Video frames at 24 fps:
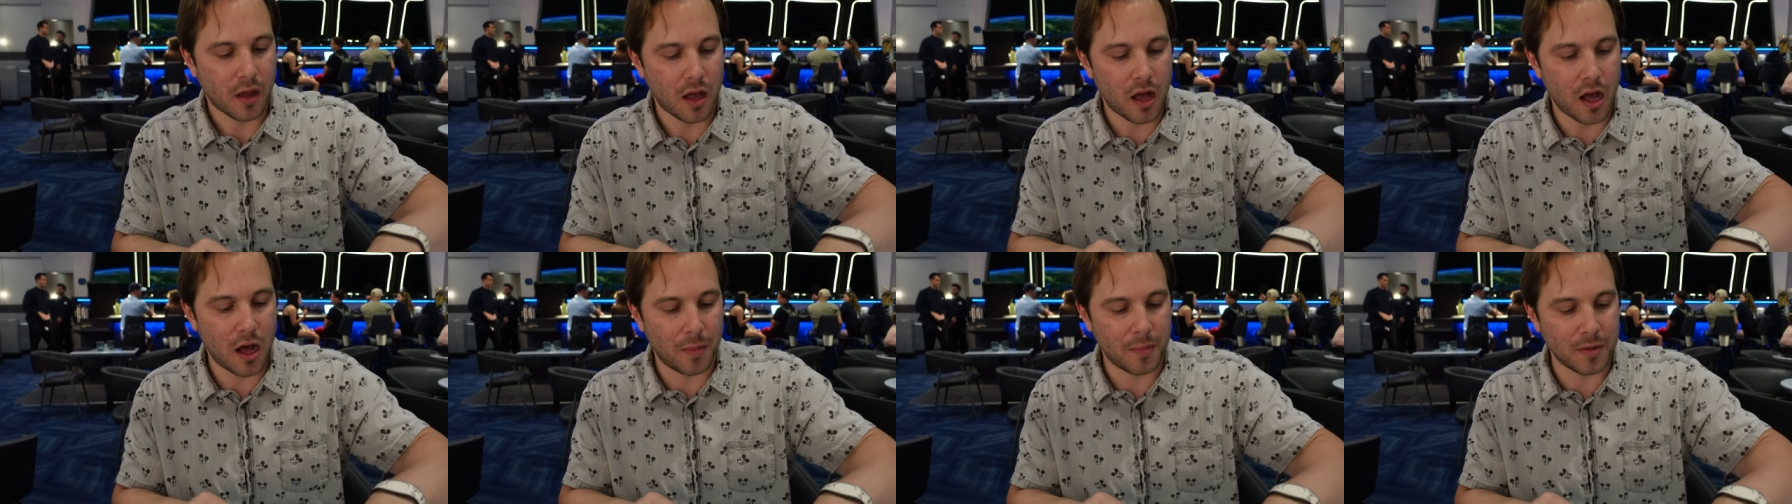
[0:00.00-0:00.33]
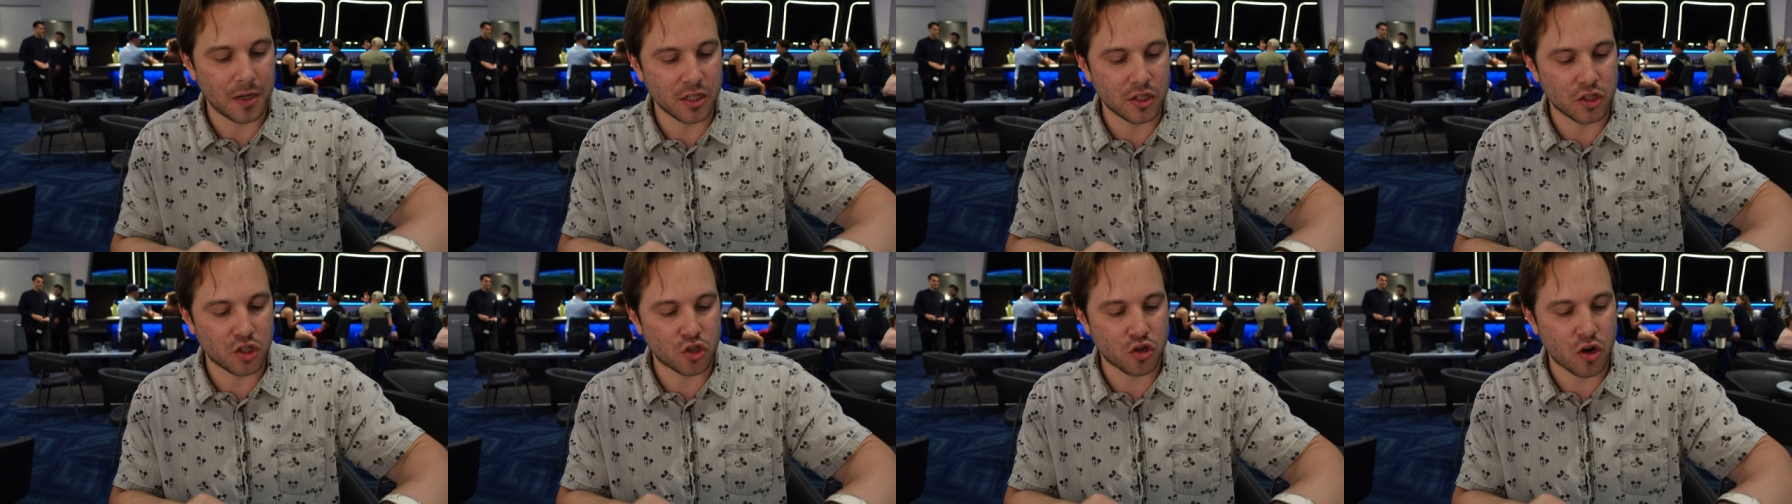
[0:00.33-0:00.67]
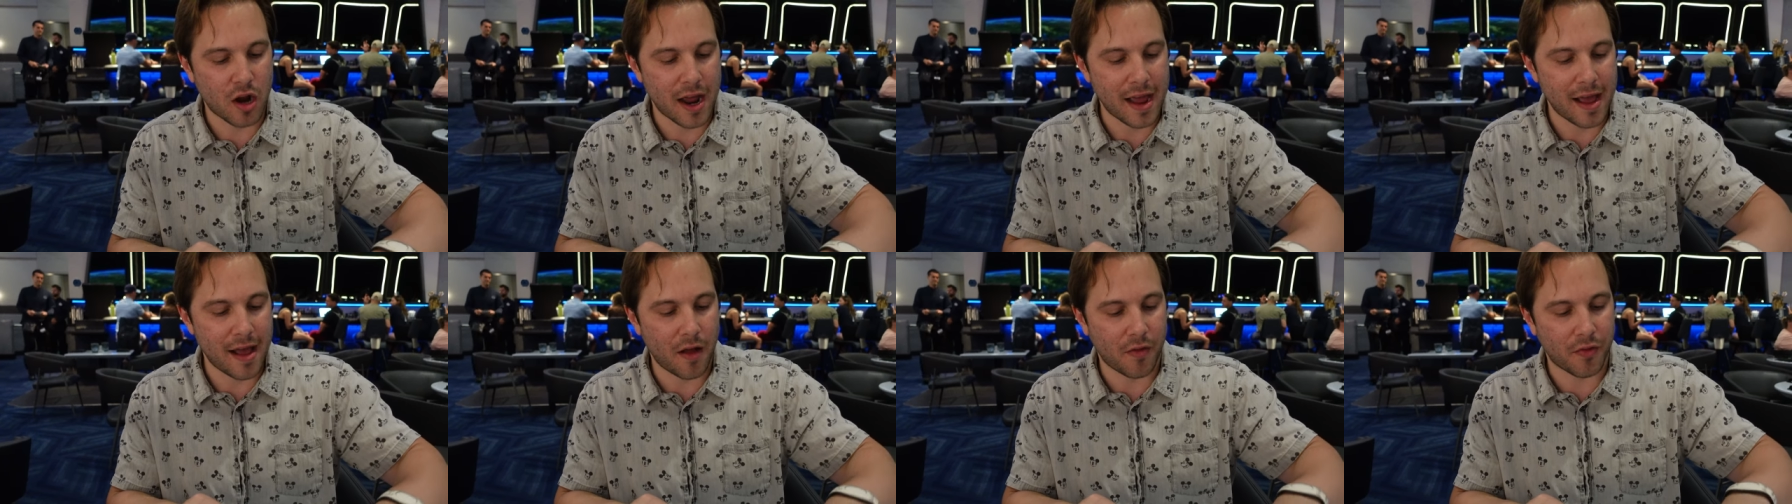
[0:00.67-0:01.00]
I'm going to
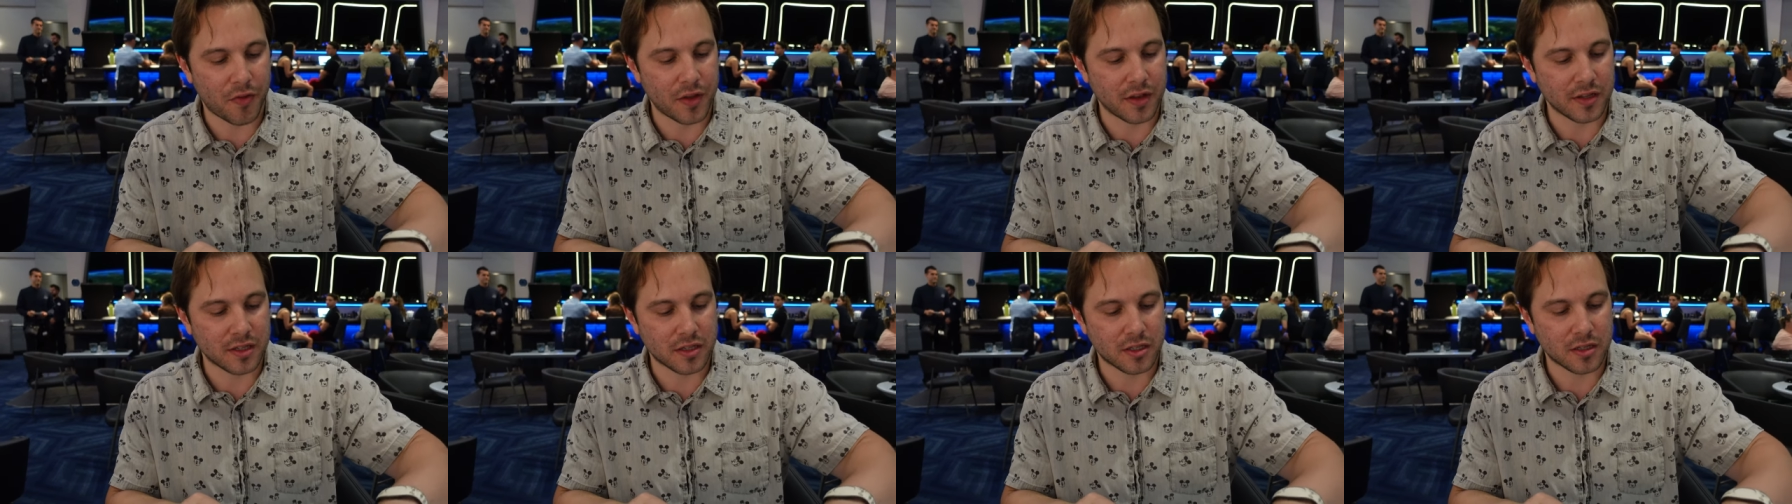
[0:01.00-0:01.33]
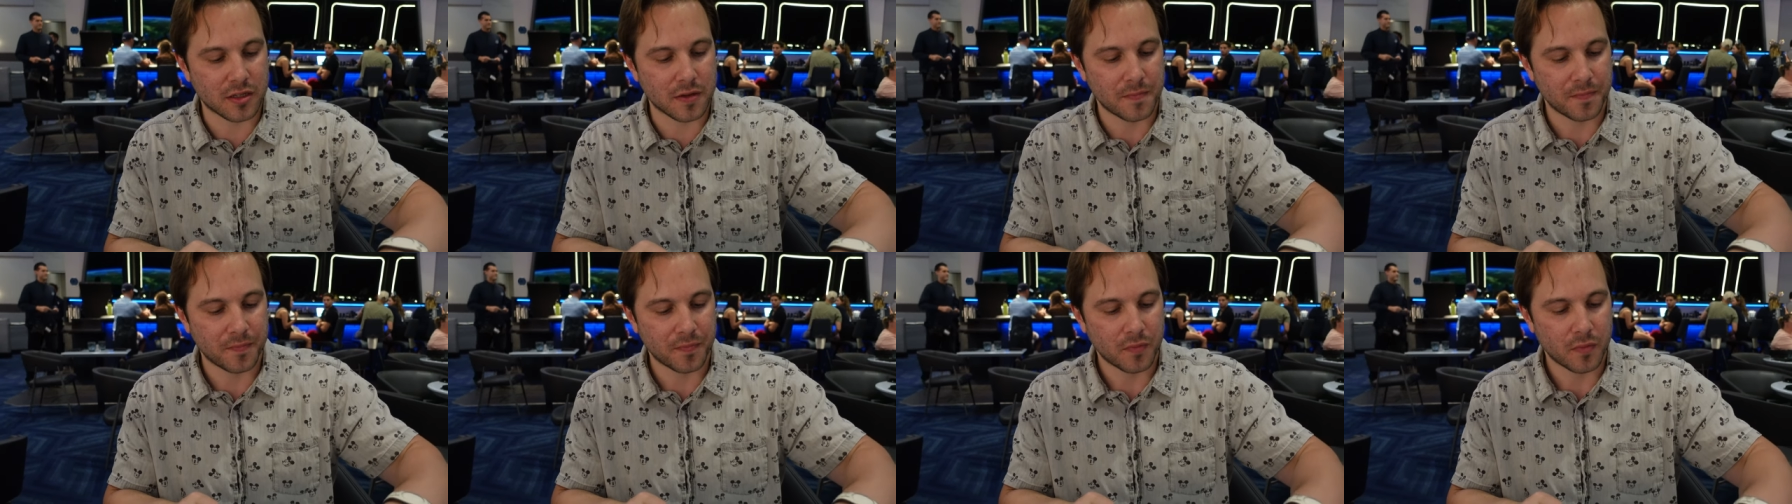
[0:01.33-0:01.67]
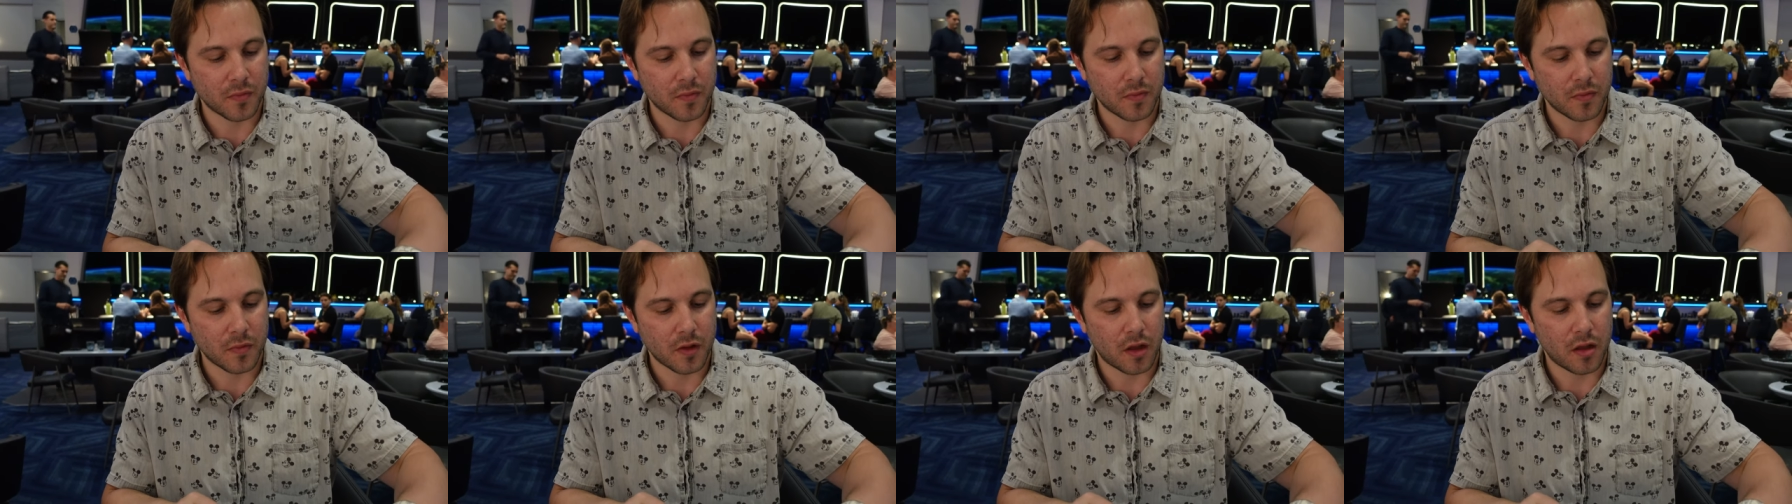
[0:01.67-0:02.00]
try out this
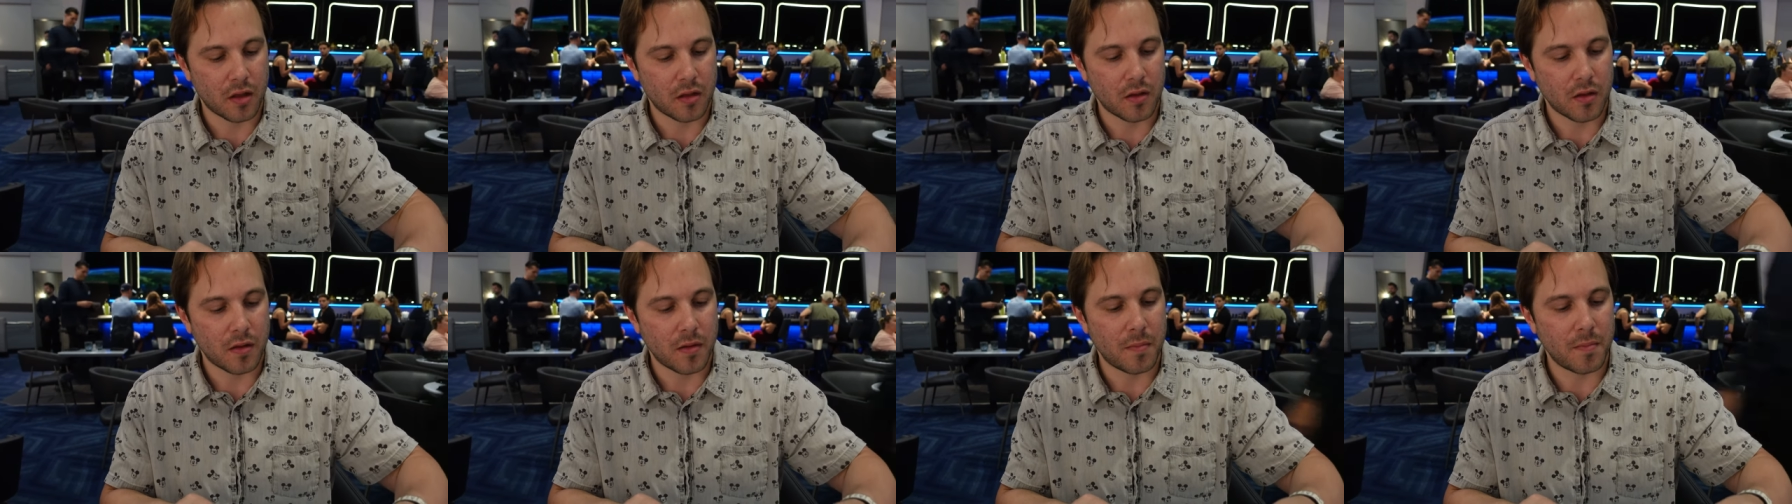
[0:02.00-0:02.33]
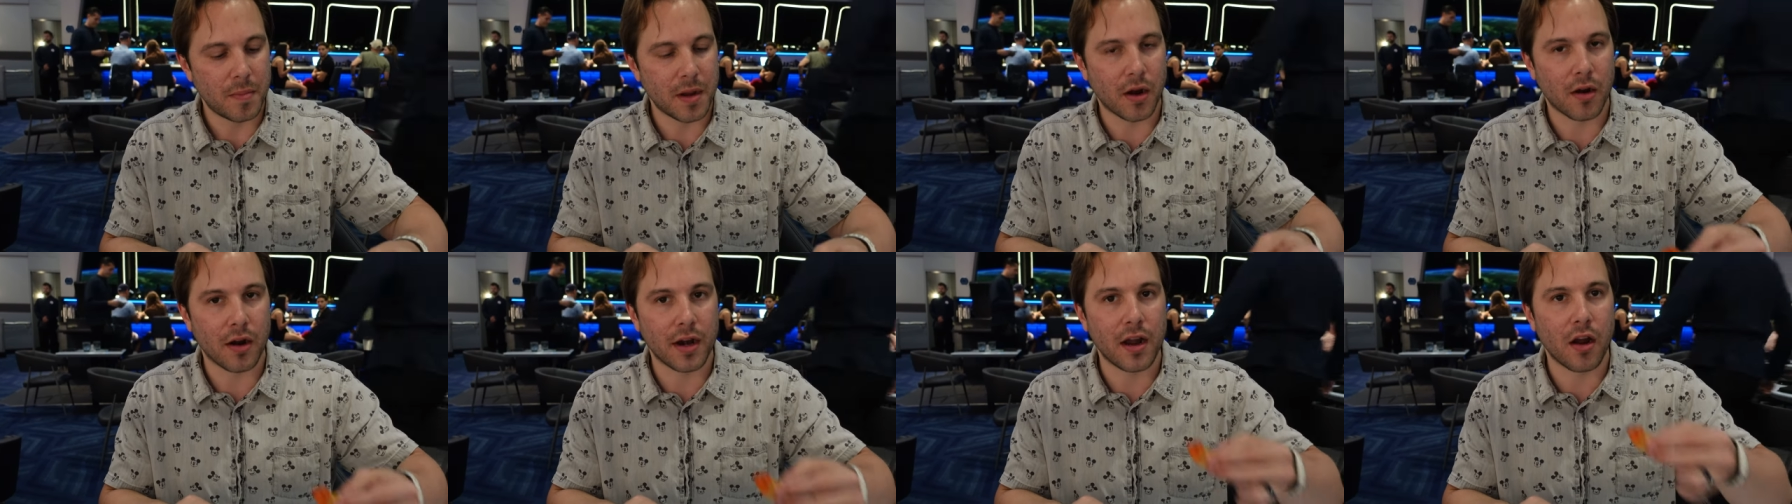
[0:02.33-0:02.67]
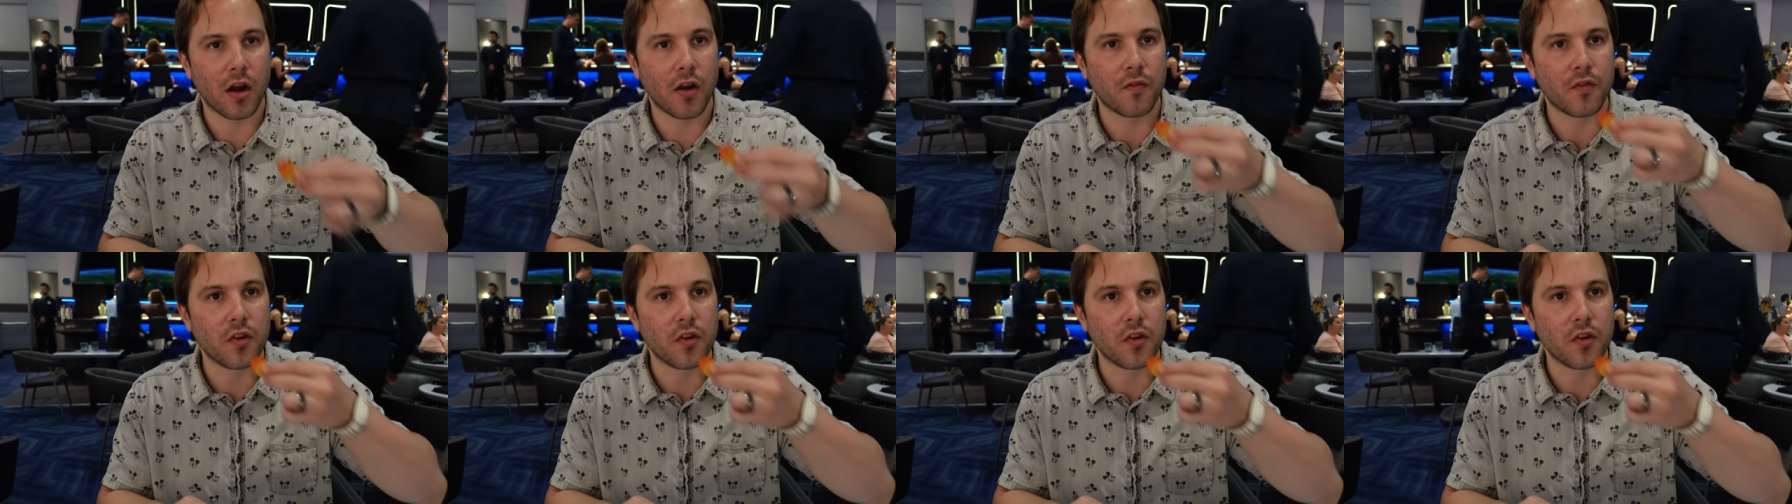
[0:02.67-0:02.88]
marinara.